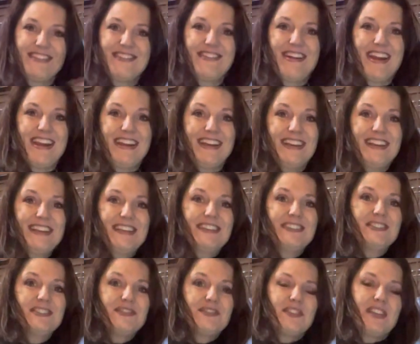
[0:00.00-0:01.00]
right?
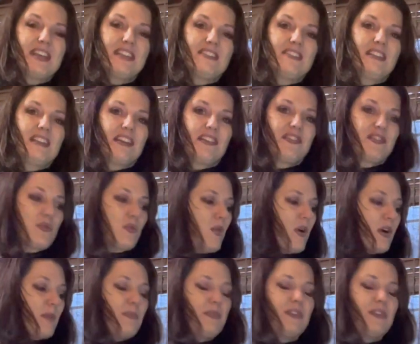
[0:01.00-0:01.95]
Just for that little extra warmth,